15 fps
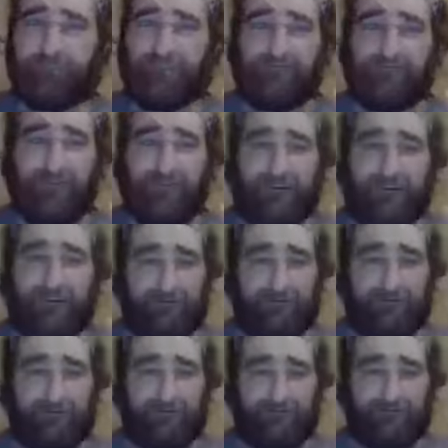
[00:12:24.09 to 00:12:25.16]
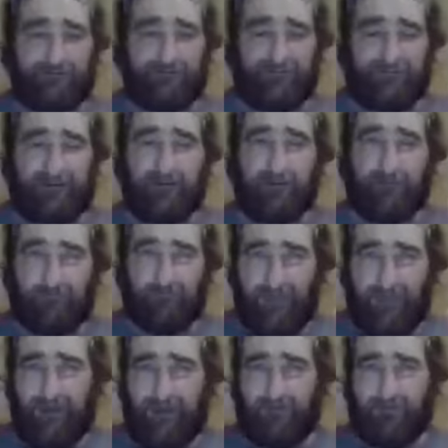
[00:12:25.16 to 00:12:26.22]
they are
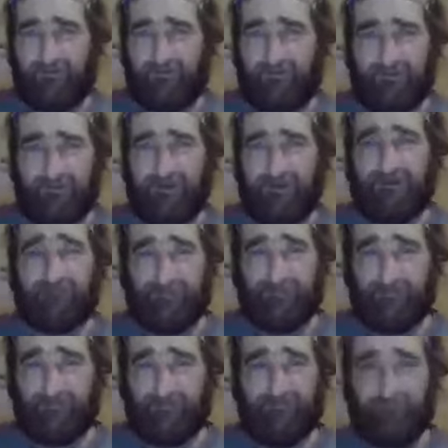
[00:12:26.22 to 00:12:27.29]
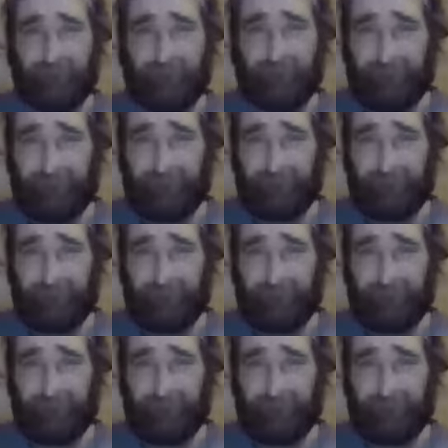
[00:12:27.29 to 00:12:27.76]
powered right up to do that.